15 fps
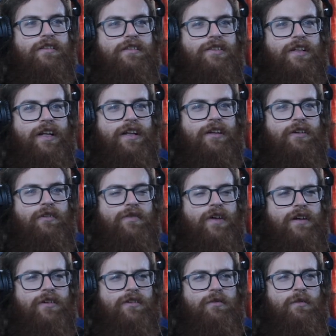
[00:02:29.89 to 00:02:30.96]
So now they go
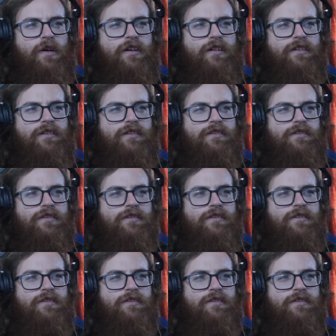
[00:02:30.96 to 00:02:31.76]
fight underwater. Mamma